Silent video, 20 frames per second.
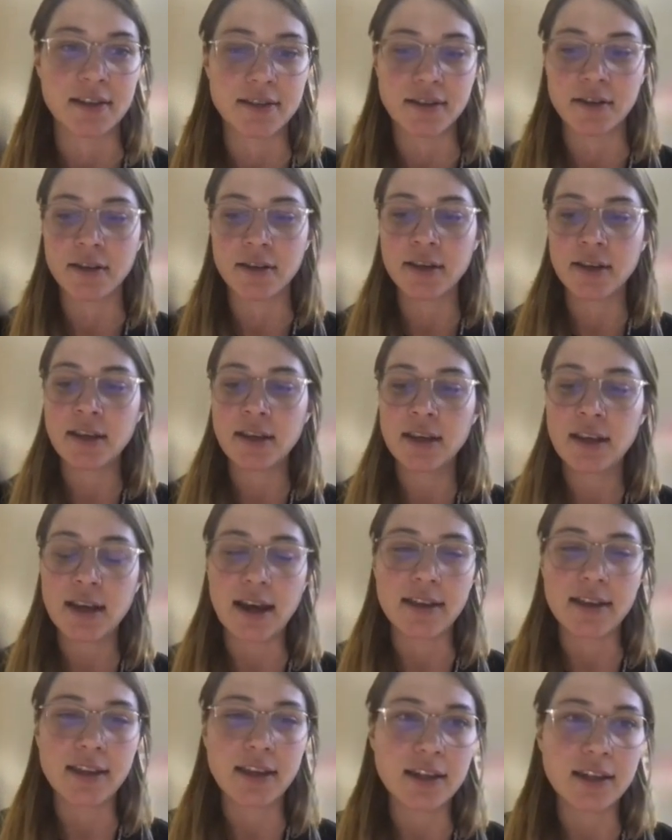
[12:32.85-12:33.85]
So
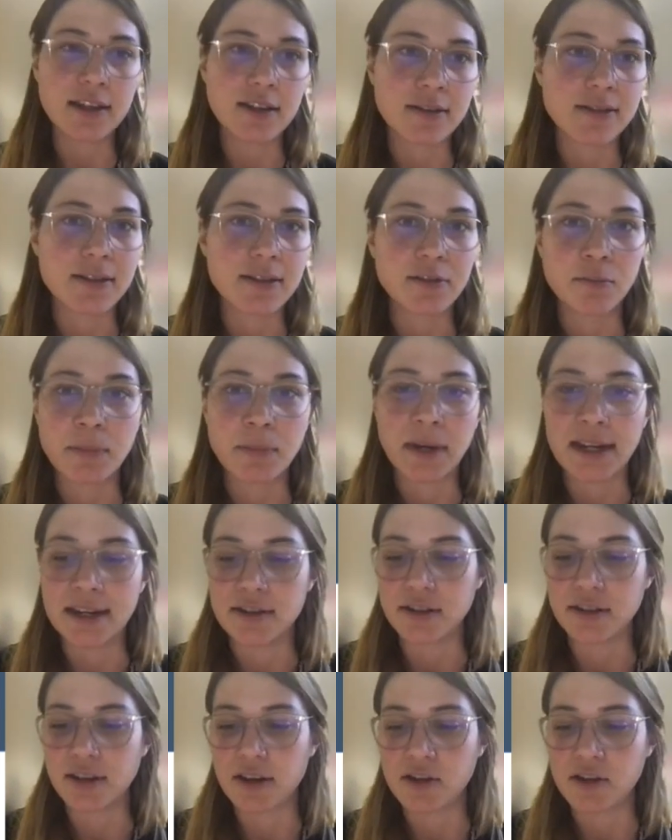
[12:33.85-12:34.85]
I think it does still play
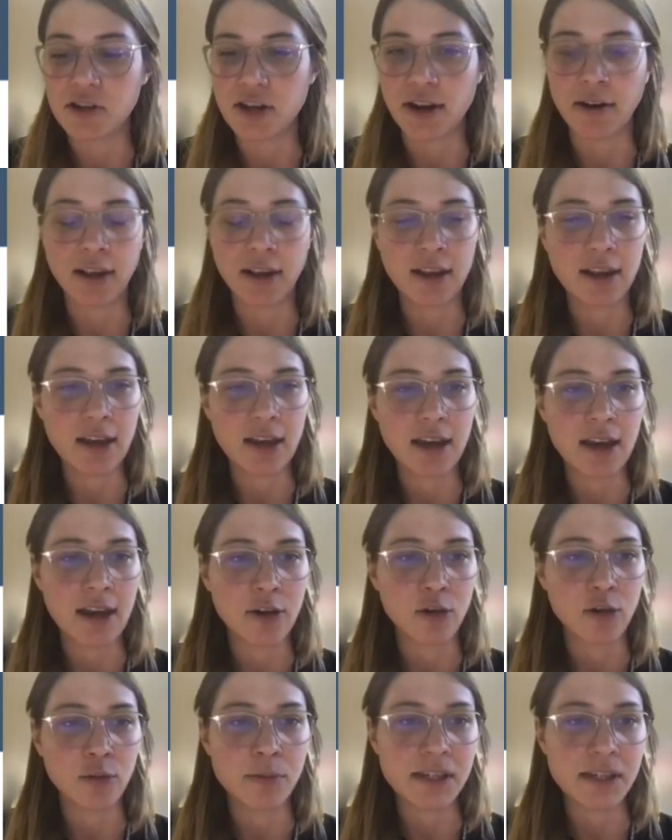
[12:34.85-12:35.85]
into code sharing,
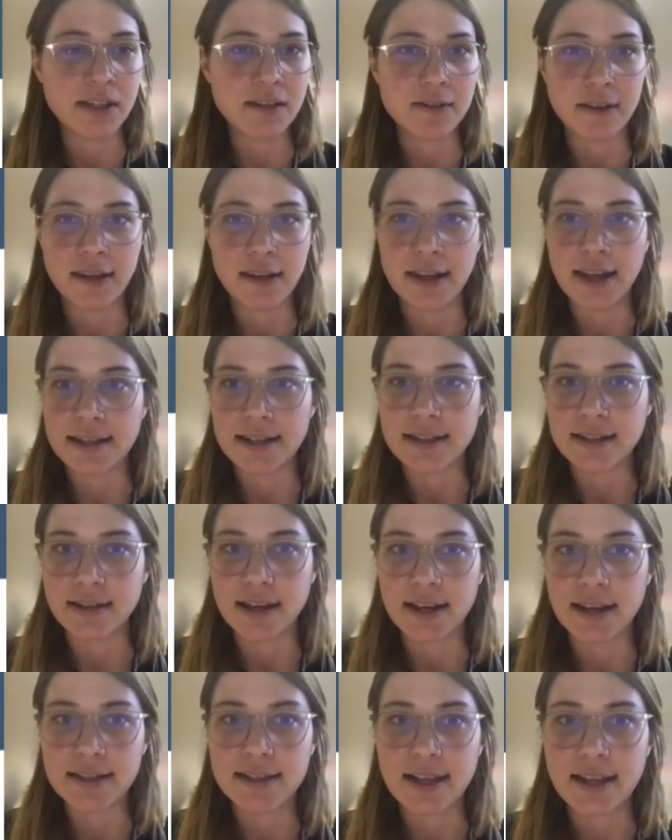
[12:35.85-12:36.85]
albeit to a lesser
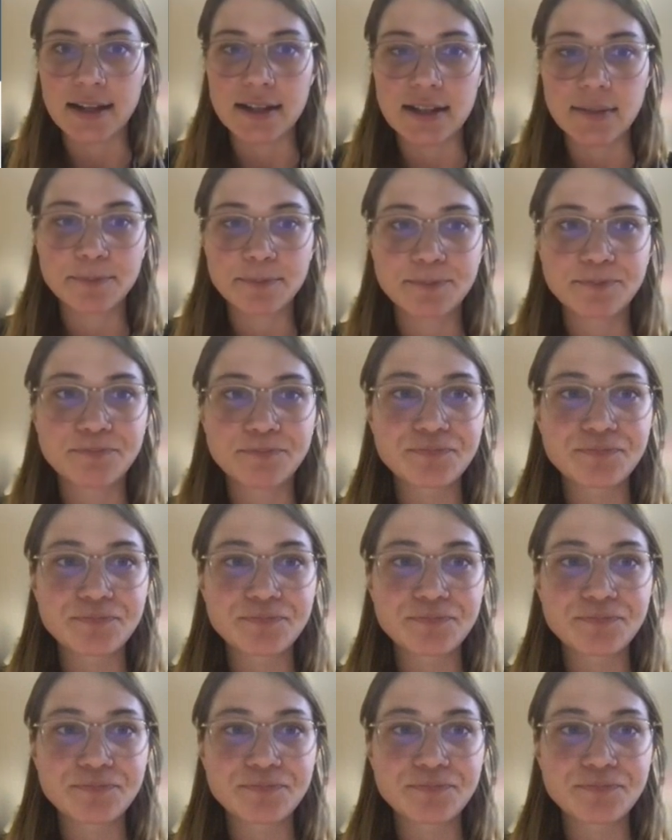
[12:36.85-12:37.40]
extent.